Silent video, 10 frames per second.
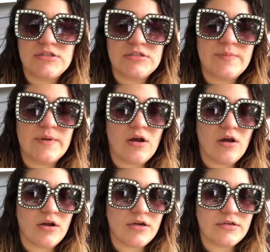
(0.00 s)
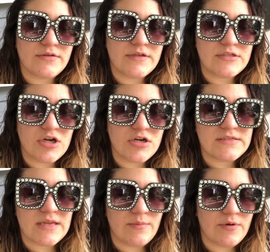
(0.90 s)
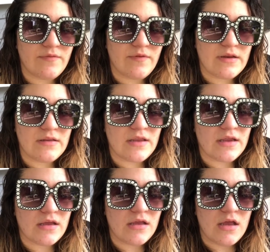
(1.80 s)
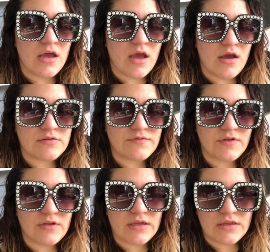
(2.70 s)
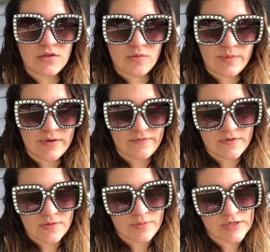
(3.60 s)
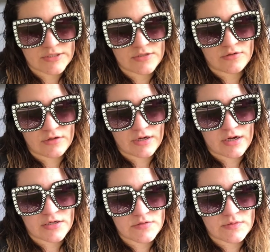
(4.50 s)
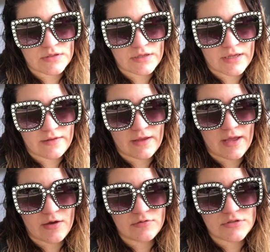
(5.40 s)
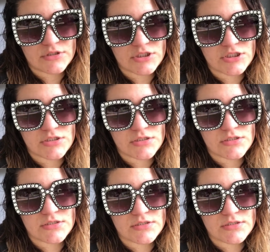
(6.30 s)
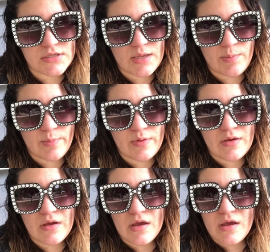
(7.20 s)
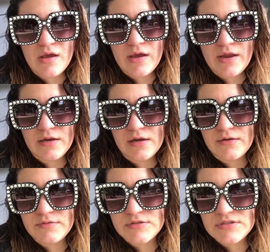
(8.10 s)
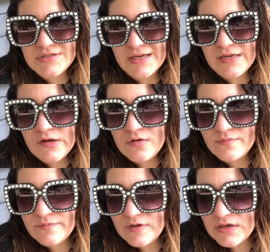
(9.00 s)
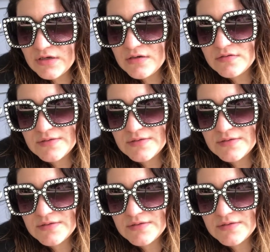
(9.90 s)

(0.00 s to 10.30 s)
it's just been hard. It's hard to stay motivated. Like, I was feeling like a little bit of the depression earlier and I just want to lay on the couch and just sleep. And I was just like, no, you need to do